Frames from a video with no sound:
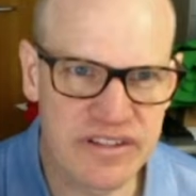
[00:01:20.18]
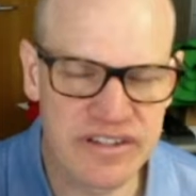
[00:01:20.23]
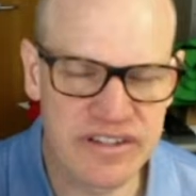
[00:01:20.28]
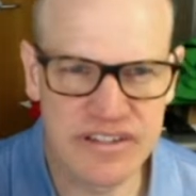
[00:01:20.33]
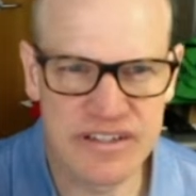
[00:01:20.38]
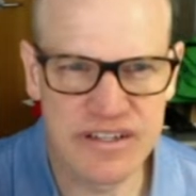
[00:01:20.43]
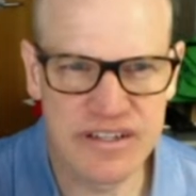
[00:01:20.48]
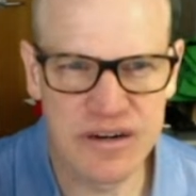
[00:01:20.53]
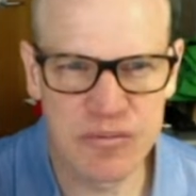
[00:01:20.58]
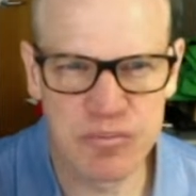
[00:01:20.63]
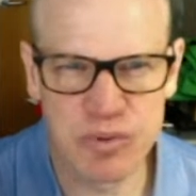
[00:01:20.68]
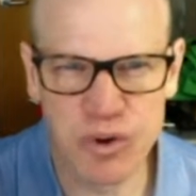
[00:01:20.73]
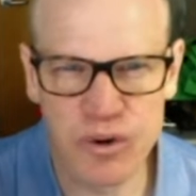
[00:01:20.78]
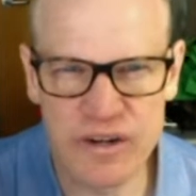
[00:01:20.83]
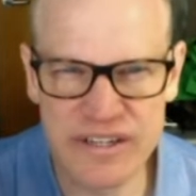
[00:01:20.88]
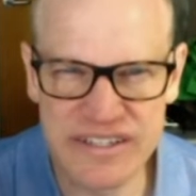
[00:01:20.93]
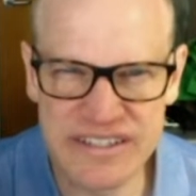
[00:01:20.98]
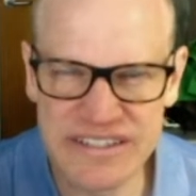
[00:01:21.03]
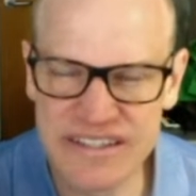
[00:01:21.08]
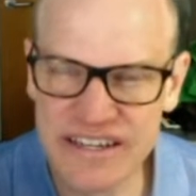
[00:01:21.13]
a
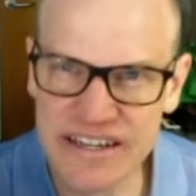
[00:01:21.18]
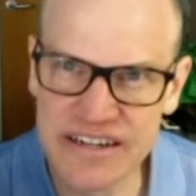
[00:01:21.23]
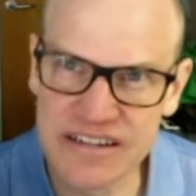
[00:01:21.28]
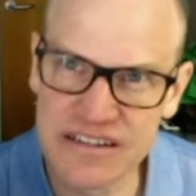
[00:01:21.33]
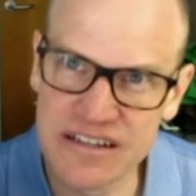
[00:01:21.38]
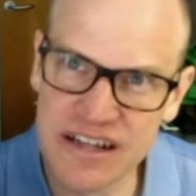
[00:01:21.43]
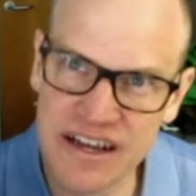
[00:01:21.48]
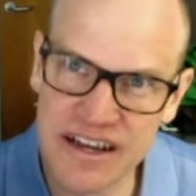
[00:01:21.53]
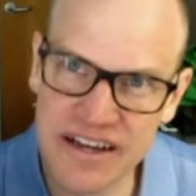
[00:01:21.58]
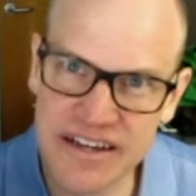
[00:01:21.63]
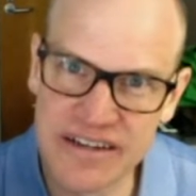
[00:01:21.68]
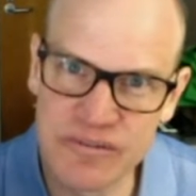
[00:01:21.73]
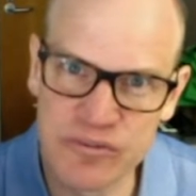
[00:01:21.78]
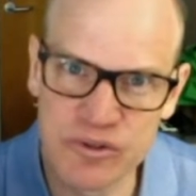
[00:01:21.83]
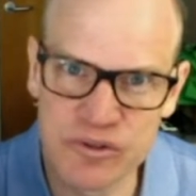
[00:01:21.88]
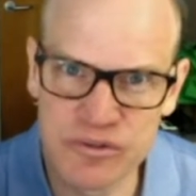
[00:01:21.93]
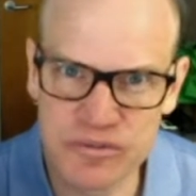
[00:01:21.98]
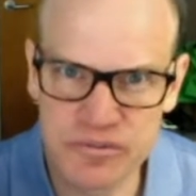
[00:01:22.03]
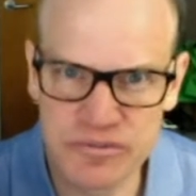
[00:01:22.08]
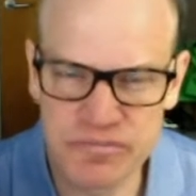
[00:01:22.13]
point and a line
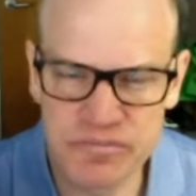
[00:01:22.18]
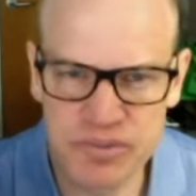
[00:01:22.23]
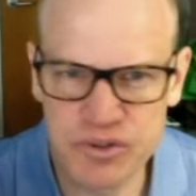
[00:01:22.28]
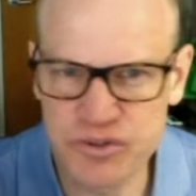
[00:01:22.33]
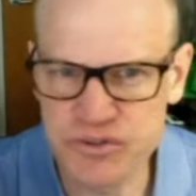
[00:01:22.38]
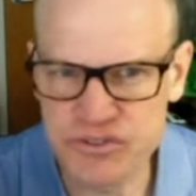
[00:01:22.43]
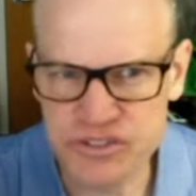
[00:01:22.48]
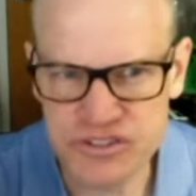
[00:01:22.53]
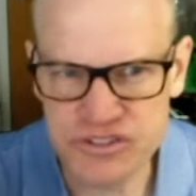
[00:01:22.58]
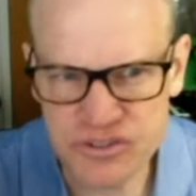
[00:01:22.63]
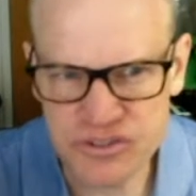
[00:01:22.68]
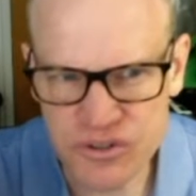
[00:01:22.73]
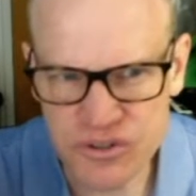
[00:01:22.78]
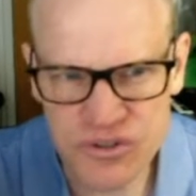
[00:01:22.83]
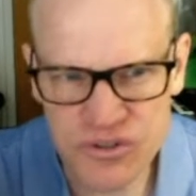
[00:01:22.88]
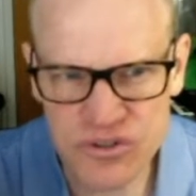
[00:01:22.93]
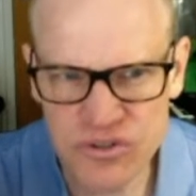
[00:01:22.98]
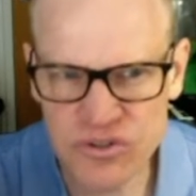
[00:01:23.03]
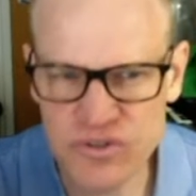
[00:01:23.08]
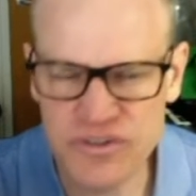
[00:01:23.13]
will produce a
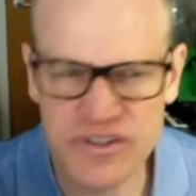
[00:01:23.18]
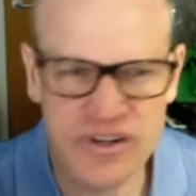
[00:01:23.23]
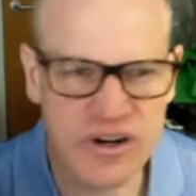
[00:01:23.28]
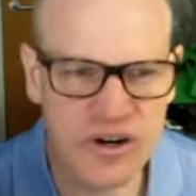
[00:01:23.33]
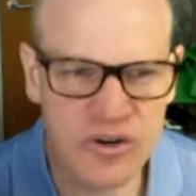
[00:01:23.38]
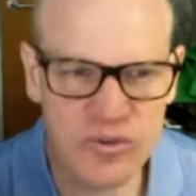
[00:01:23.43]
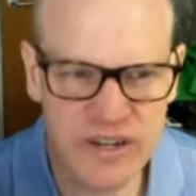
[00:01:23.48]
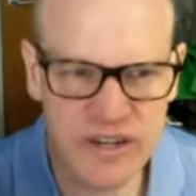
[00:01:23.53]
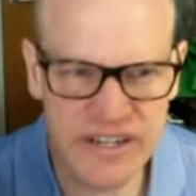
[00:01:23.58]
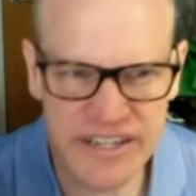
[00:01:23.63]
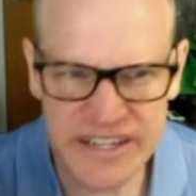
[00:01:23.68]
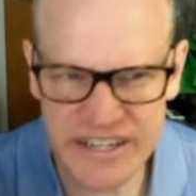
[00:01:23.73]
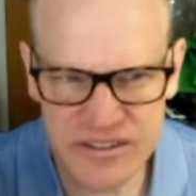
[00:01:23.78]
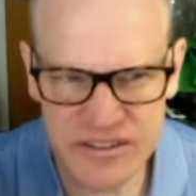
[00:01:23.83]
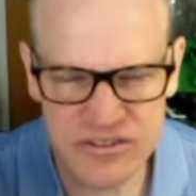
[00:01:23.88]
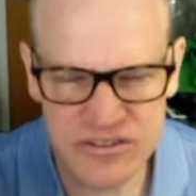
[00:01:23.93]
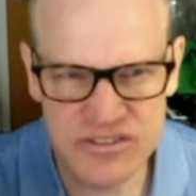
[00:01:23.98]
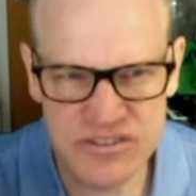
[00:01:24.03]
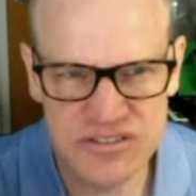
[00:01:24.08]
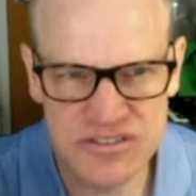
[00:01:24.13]
circle, that alt-right
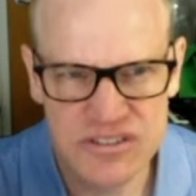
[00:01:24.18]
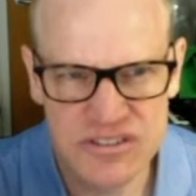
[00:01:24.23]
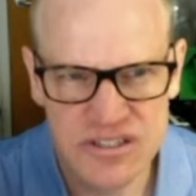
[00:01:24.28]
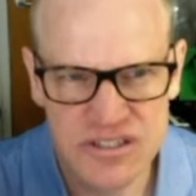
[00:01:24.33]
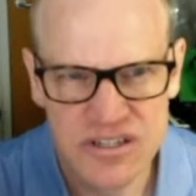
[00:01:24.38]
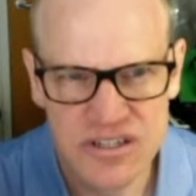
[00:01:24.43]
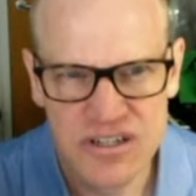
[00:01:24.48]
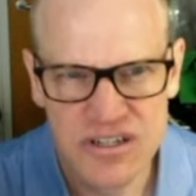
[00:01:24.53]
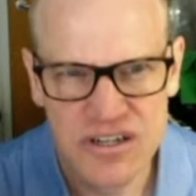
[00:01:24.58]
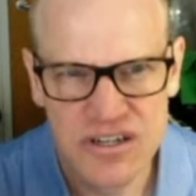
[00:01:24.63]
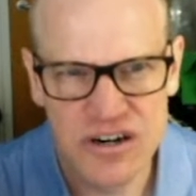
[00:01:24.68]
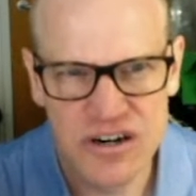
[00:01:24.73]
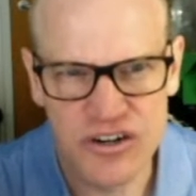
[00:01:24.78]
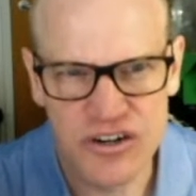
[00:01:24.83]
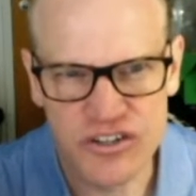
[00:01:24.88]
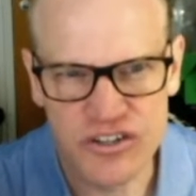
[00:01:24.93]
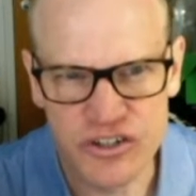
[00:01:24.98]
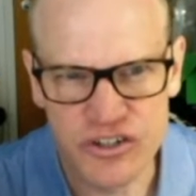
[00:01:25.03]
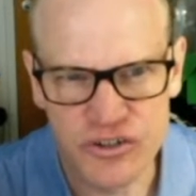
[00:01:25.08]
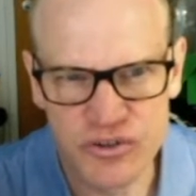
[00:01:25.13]
angles are
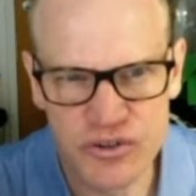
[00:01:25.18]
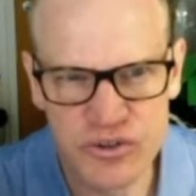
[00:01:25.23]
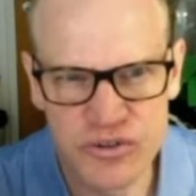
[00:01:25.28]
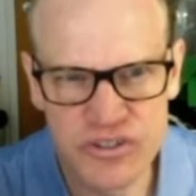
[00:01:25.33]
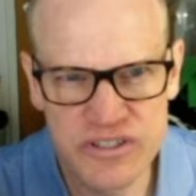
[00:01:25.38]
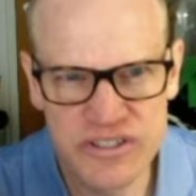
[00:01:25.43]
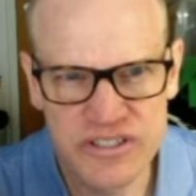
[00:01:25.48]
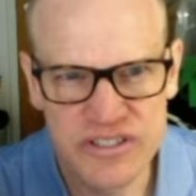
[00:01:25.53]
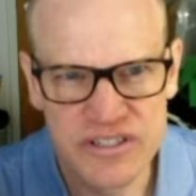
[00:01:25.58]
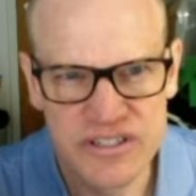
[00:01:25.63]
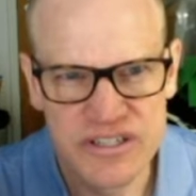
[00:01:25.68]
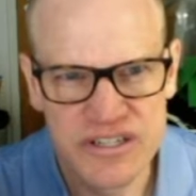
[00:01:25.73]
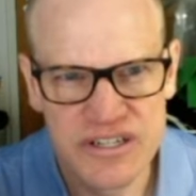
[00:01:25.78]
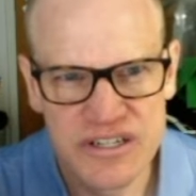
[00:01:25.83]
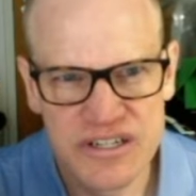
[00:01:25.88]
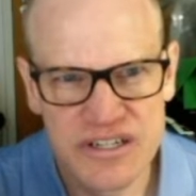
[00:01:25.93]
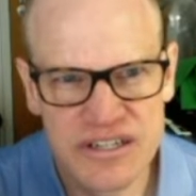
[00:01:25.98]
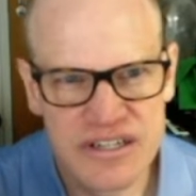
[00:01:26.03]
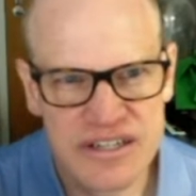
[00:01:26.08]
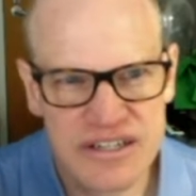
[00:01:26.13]
congruent,
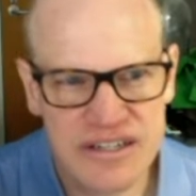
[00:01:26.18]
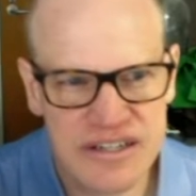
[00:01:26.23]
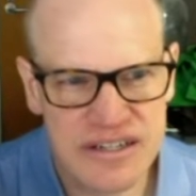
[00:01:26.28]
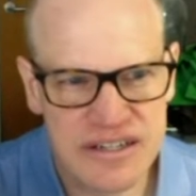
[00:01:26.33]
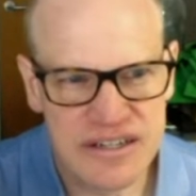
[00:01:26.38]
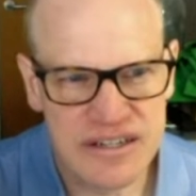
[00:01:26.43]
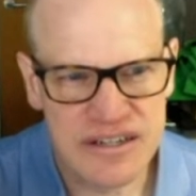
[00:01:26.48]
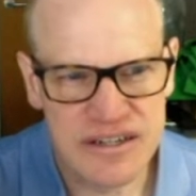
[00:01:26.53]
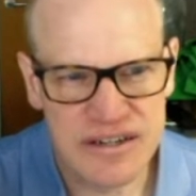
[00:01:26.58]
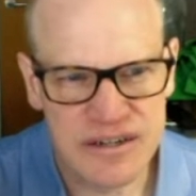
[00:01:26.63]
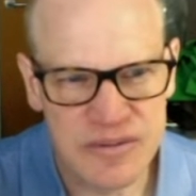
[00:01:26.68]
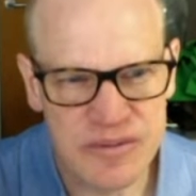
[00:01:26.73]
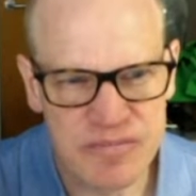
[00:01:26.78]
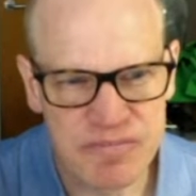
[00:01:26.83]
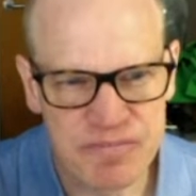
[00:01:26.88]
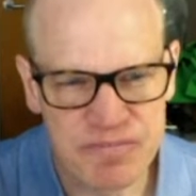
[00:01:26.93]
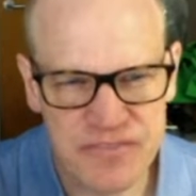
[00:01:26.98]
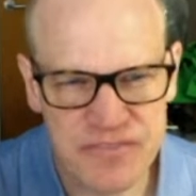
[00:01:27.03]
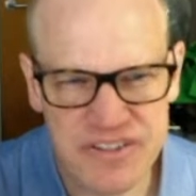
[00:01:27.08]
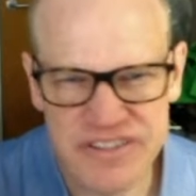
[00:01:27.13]

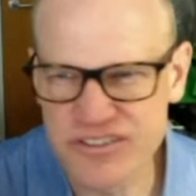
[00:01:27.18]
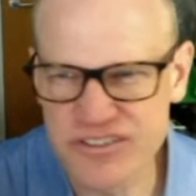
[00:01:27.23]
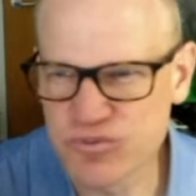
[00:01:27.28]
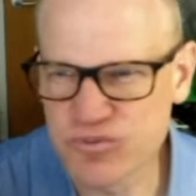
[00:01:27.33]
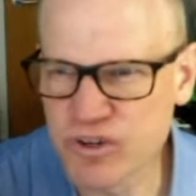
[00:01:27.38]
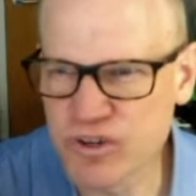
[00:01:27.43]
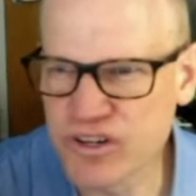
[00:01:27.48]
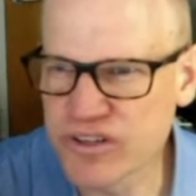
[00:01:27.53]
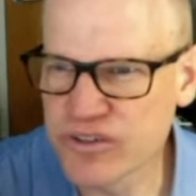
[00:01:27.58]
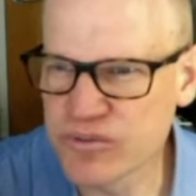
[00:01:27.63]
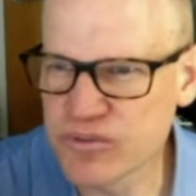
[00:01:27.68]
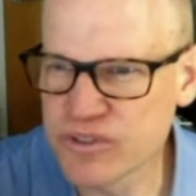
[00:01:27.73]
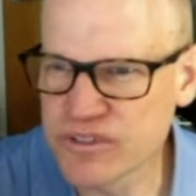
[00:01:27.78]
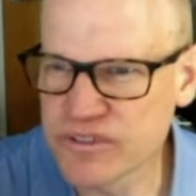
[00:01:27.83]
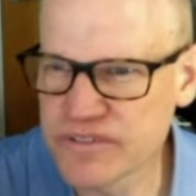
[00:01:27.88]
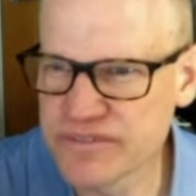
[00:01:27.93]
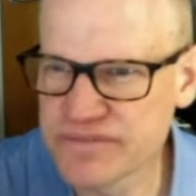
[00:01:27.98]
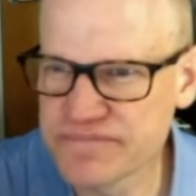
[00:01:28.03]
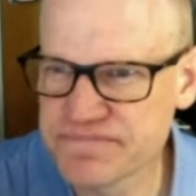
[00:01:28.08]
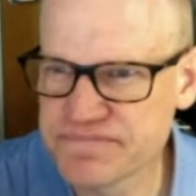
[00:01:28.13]
and there's one other
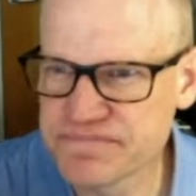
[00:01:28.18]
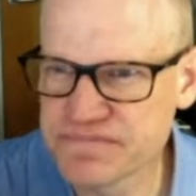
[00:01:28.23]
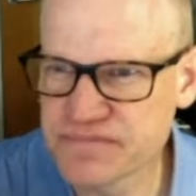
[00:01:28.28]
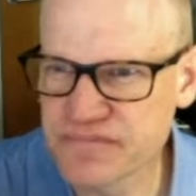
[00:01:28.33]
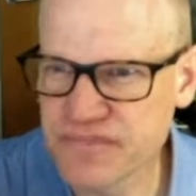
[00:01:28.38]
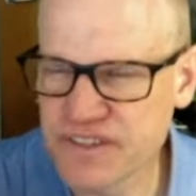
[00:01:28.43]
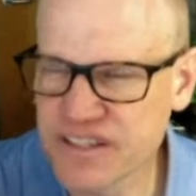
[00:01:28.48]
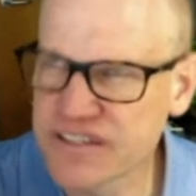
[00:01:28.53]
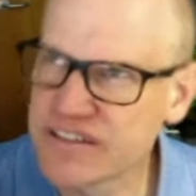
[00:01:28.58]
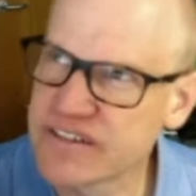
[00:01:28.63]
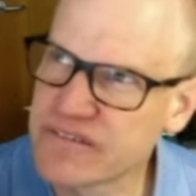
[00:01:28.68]
one that